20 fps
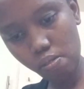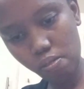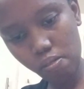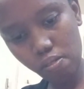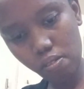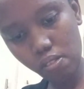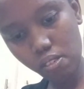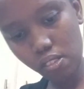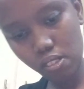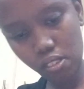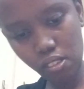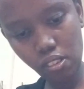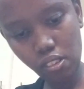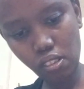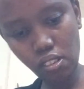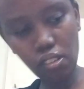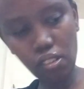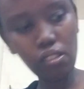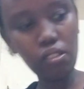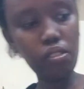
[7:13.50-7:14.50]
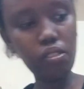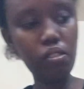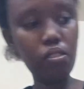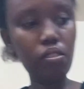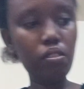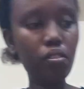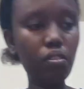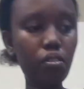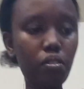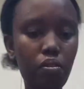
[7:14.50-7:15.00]
Yeah, so
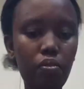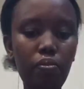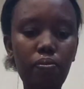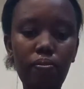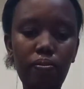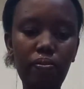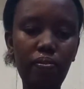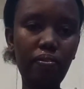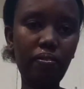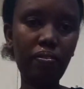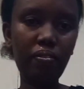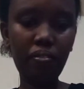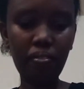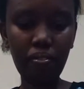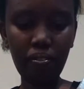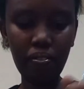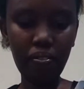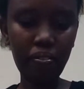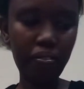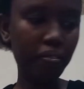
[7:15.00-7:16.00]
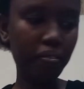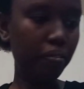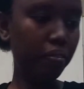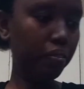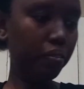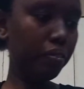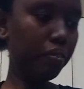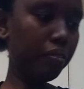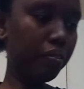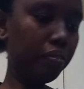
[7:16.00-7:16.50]
in the
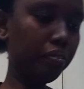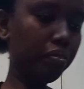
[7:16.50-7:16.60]
meantime,